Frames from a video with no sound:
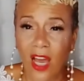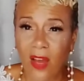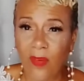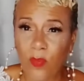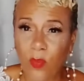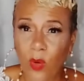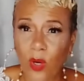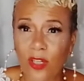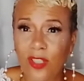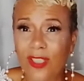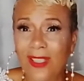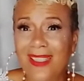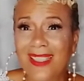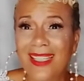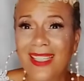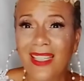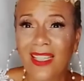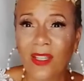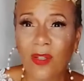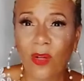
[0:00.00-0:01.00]
of work to
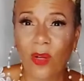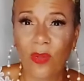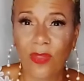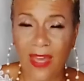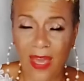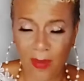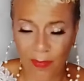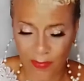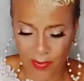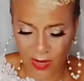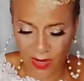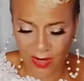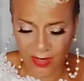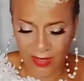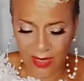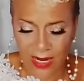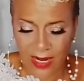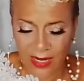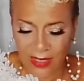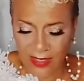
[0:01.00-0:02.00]
heal that
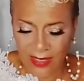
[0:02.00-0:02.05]
part.